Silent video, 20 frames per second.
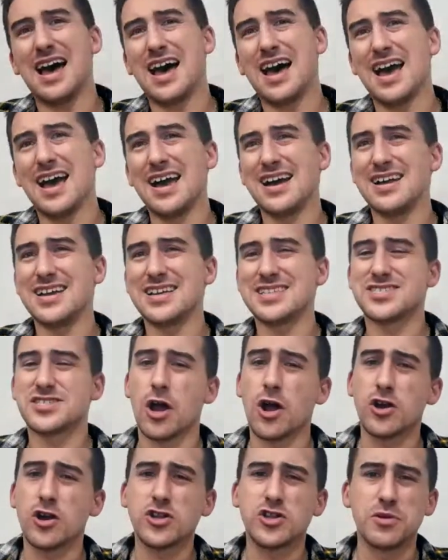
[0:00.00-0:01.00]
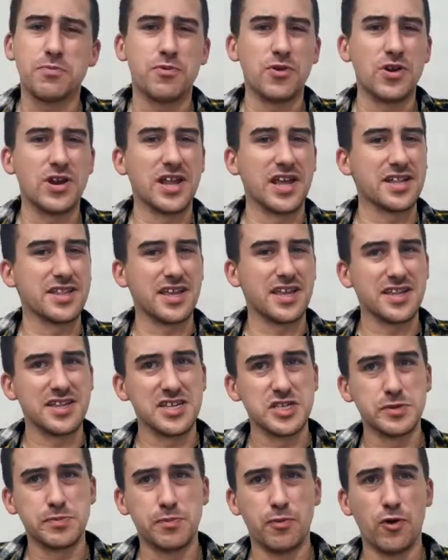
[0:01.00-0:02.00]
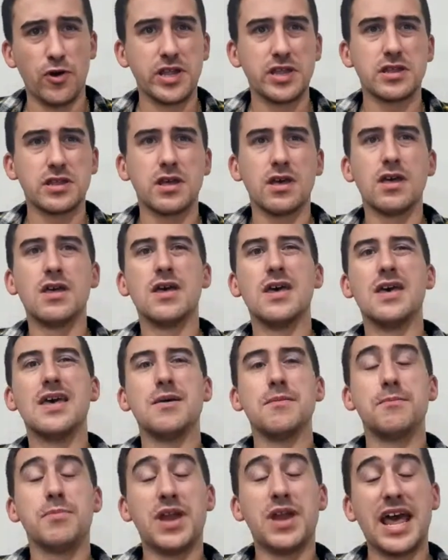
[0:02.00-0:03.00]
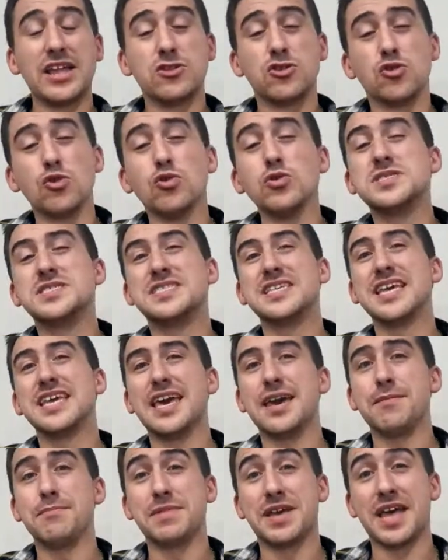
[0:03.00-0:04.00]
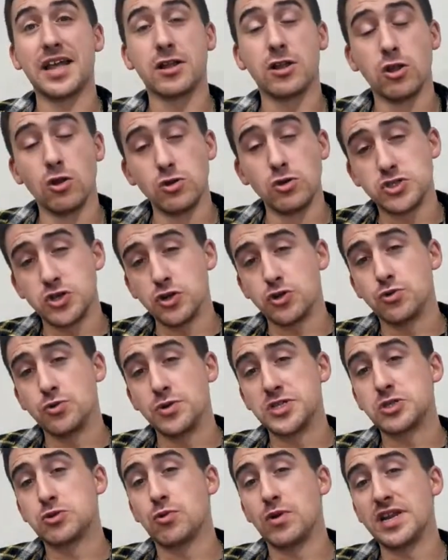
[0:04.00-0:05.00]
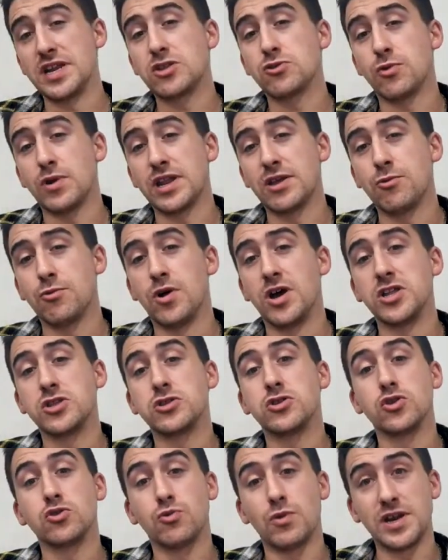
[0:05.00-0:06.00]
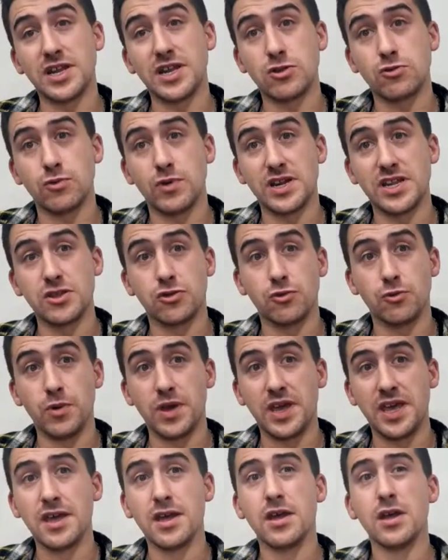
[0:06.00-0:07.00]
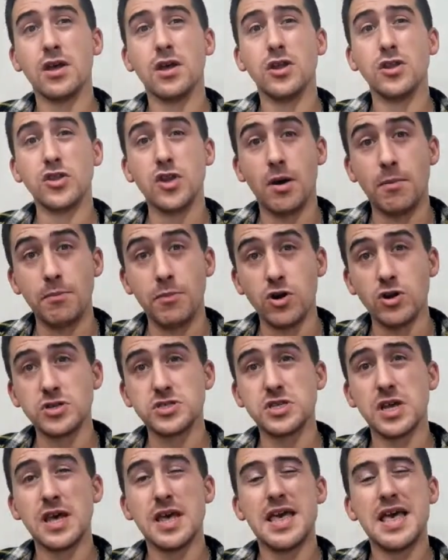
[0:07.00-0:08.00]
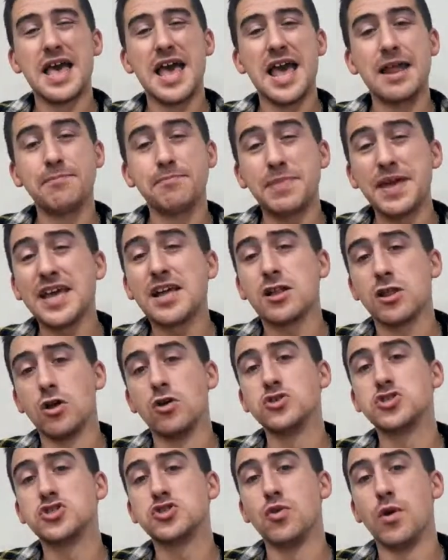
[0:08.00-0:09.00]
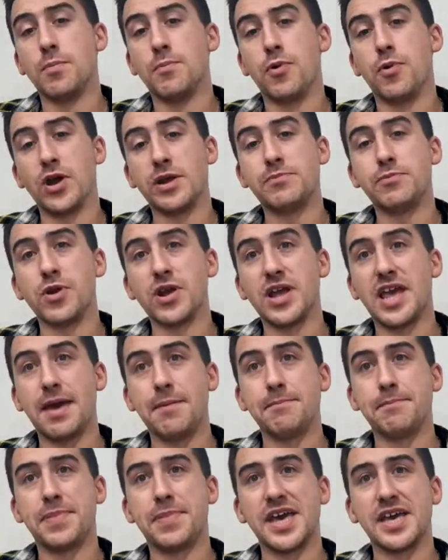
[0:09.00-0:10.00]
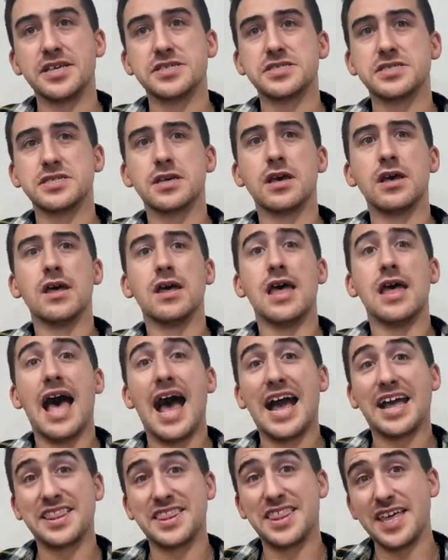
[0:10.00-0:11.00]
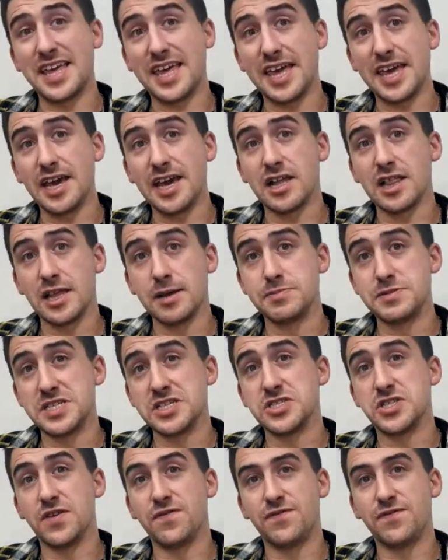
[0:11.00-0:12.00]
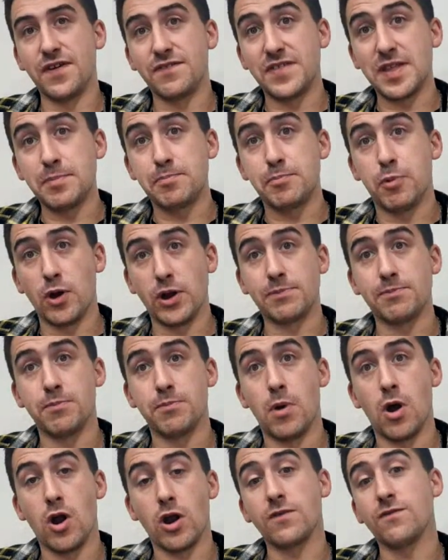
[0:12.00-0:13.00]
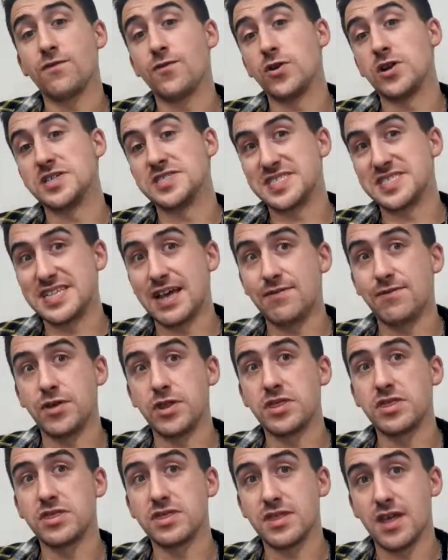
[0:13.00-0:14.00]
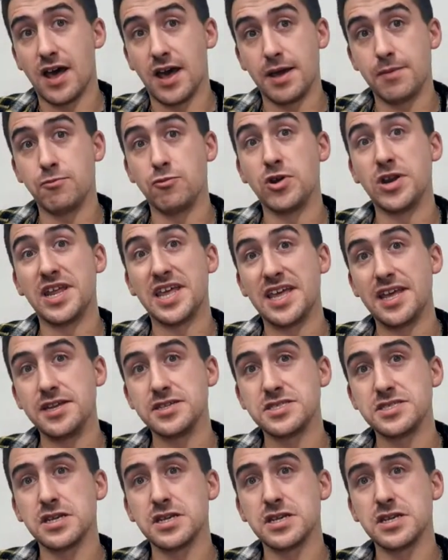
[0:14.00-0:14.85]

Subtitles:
It's hard to predict at this point. But I do see him get closer to his 2021 to 2023 numbers and be close to a point per game pace. I think he eclipses the 50-point mark for the 7th time with ease.